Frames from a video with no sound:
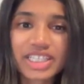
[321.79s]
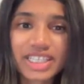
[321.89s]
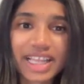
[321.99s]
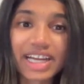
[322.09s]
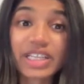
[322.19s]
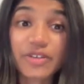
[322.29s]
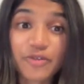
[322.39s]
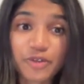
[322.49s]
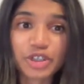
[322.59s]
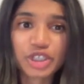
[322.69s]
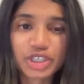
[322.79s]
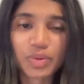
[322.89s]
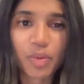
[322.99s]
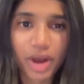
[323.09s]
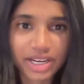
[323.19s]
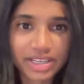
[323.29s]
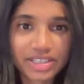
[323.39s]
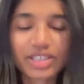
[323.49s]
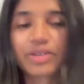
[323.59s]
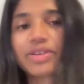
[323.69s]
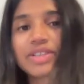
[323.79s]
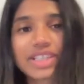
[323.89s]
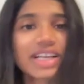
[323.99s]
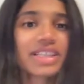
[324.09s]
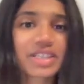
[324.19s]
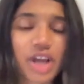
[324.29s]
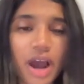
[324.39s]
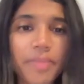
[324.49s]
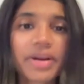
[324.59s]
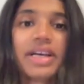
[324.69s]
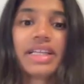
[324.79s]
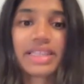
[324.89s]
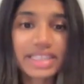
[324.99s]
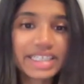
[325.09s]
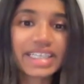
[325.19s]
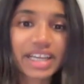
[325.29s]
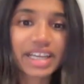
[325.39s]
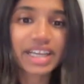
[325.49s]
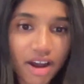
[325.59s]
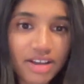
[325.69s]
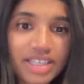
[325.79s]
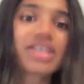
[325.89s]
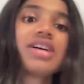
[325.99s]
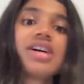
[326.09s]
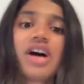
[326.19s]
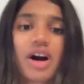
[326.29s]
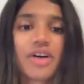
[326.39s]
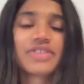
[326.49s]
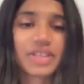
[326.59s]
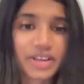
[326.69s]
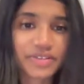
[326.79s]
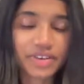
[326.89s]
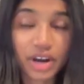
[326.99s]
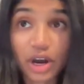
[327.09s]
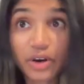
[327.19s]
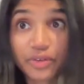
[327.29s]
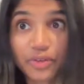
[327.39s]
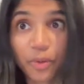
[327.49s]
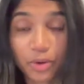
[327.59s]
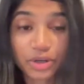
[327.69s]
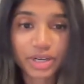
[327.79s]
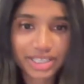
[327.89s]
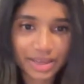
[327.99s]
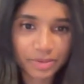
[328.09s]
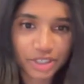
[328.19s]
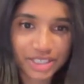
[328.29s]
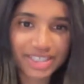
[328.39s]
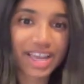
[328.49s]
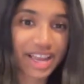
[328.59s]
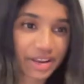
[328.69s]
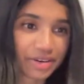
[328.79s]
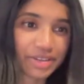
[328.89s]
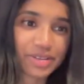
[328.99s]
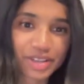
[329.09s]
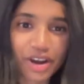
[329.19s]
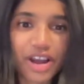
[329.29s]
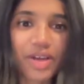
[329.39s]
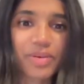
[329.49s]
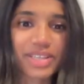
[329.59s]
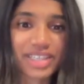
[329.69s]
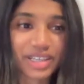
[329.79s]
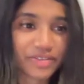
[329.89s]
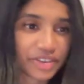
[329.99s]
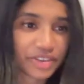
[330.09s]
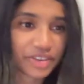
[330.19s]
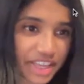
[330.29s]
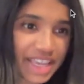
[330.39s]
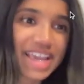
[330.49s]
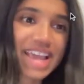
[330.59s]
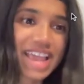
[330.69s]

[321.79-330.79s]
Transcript: select the first one. So you select the top leading cause of of order exceptions. And here you saw it was delivery fee,